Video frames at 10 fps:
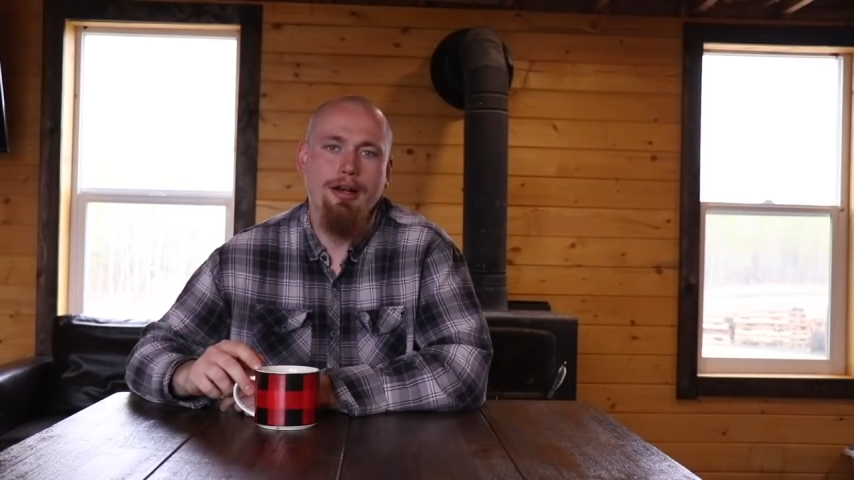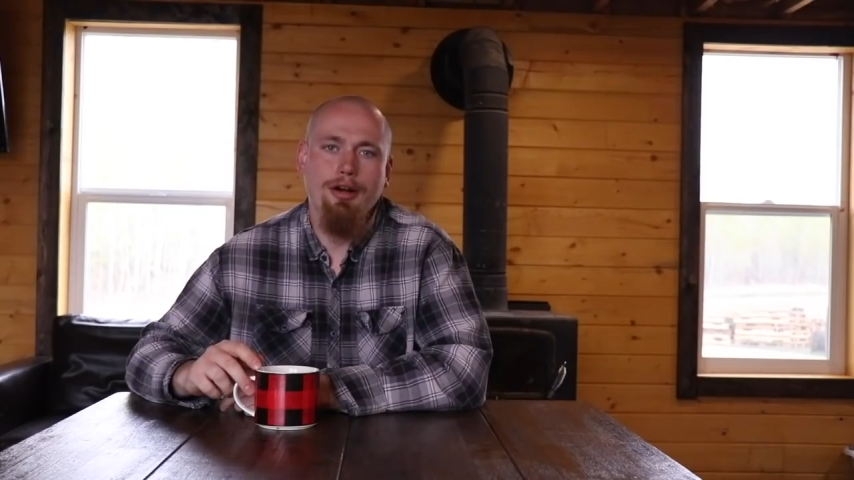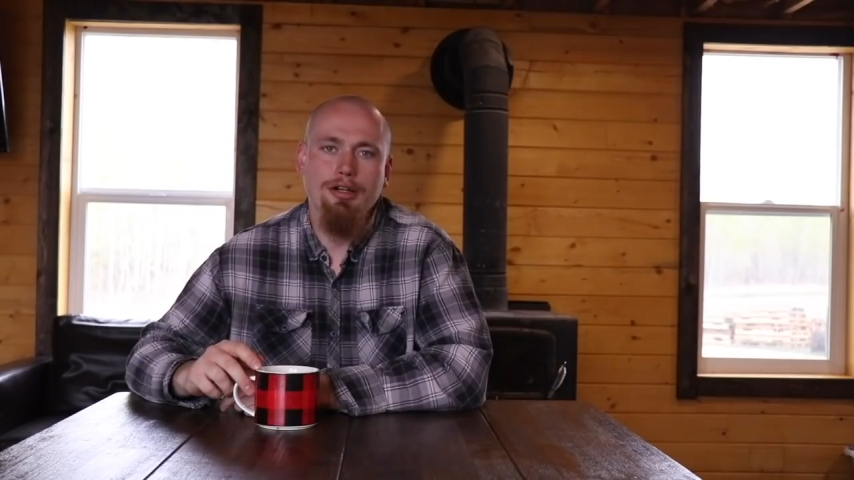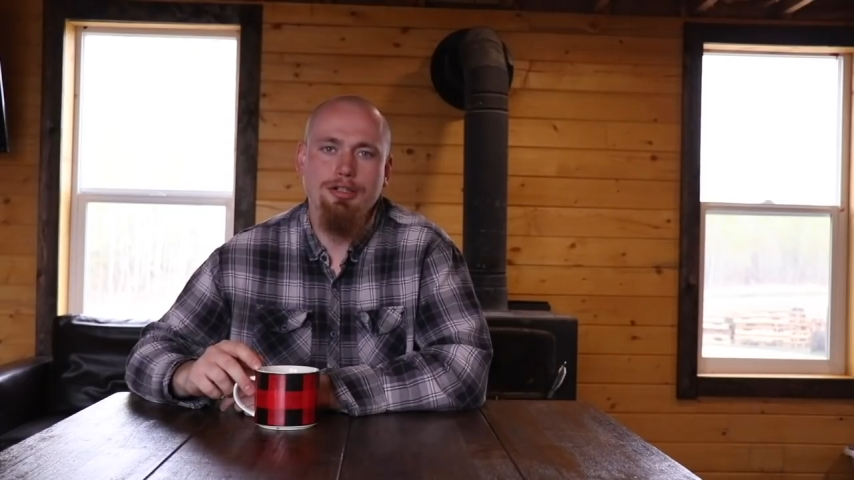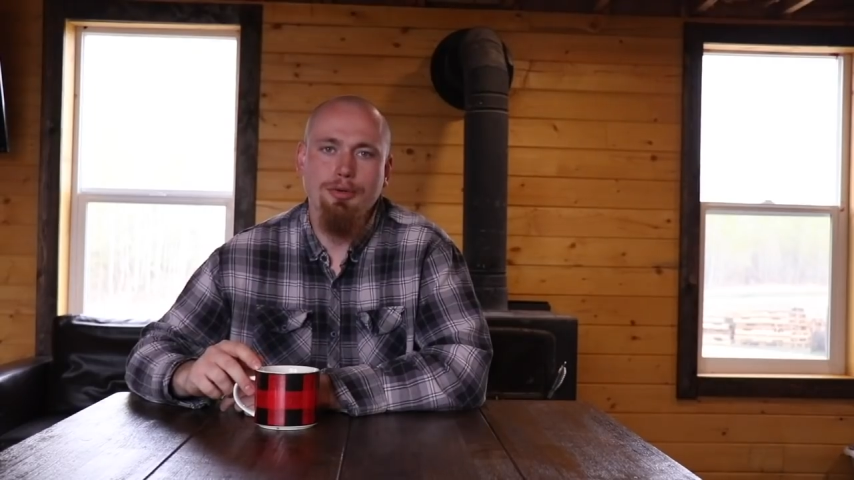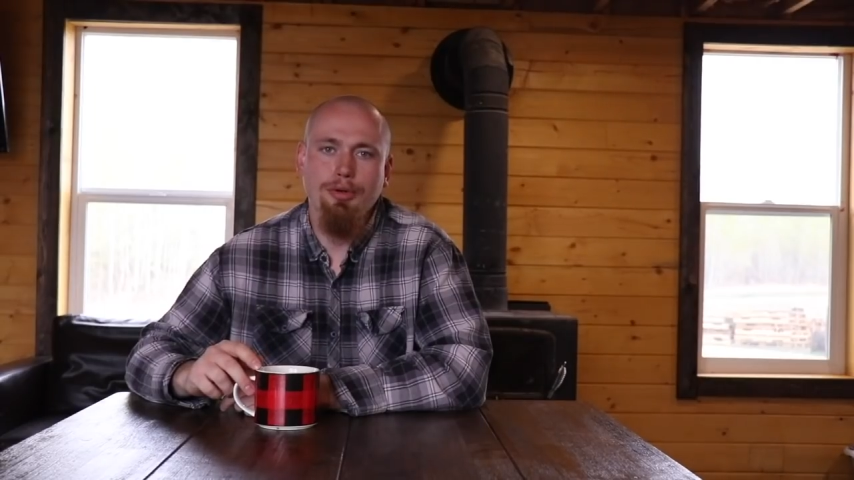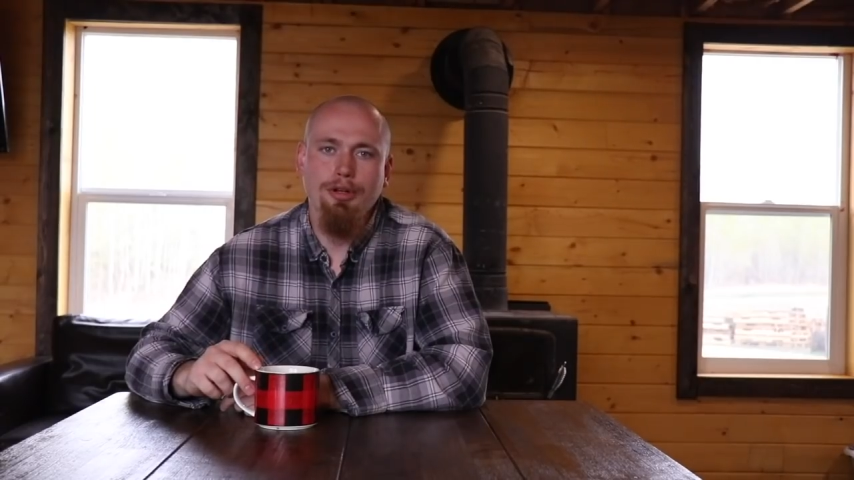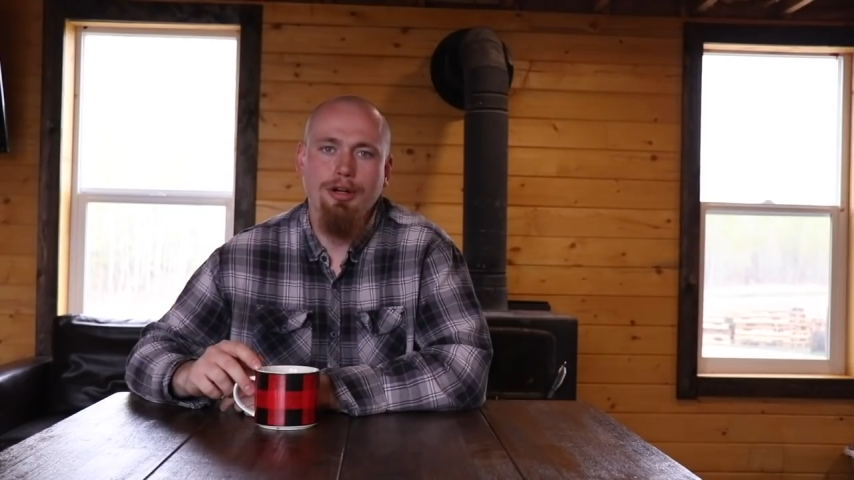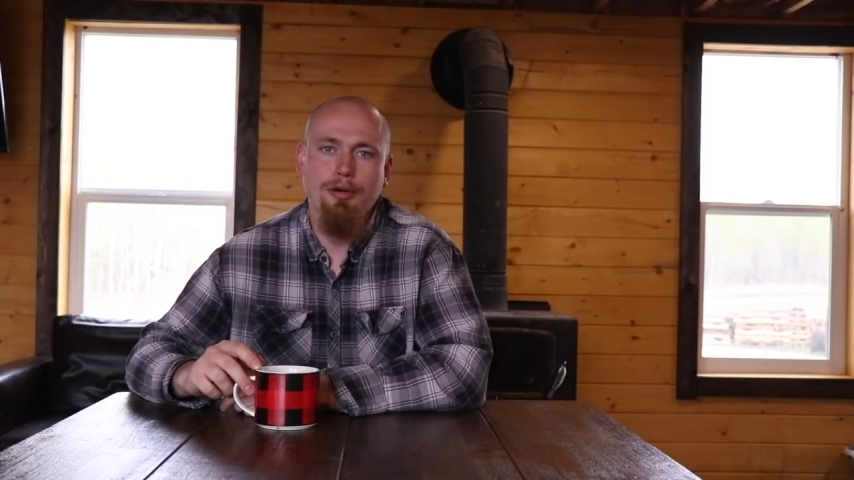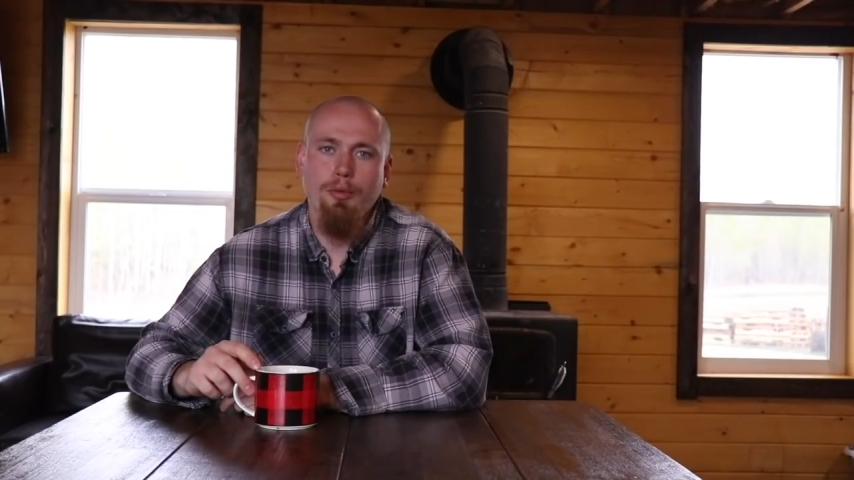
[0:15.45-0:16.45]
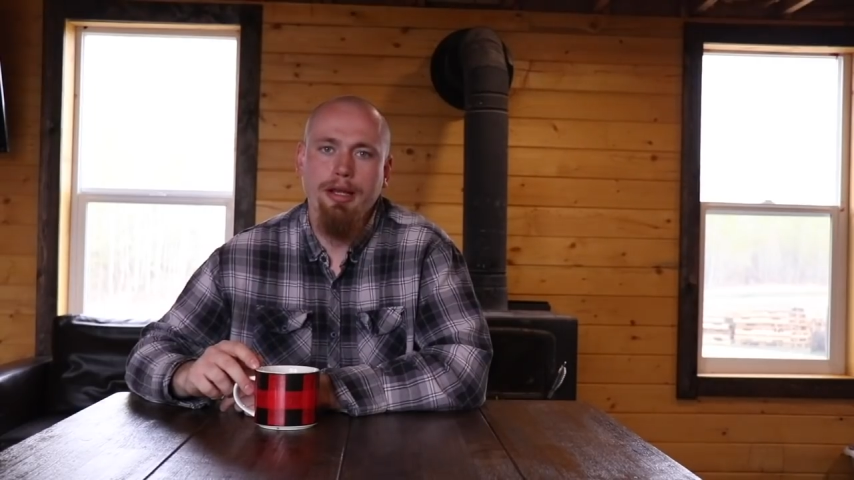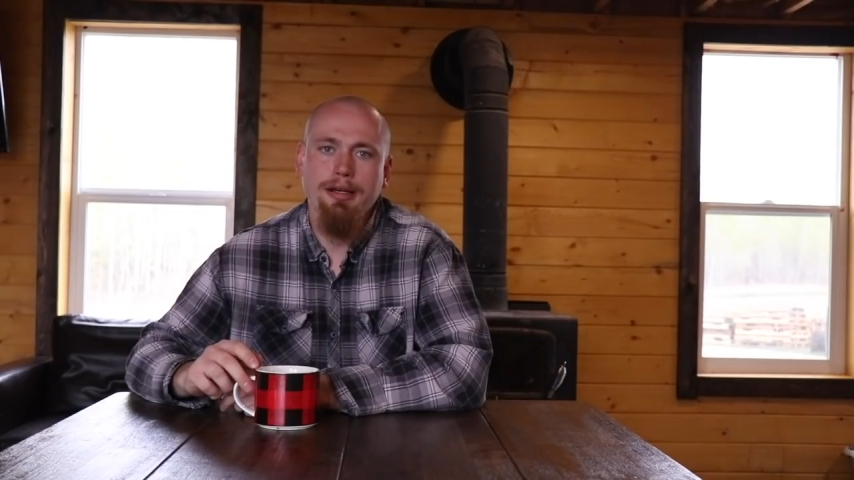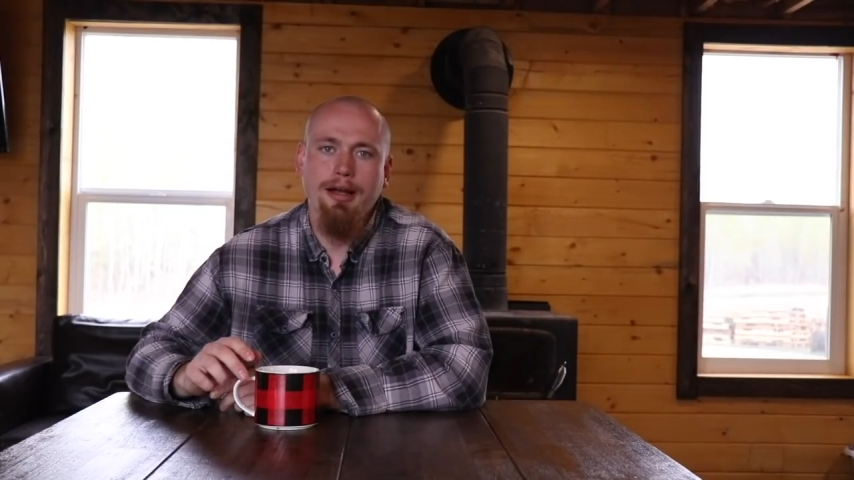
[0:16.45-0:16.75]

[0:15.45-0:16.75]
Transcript: at our solar and wind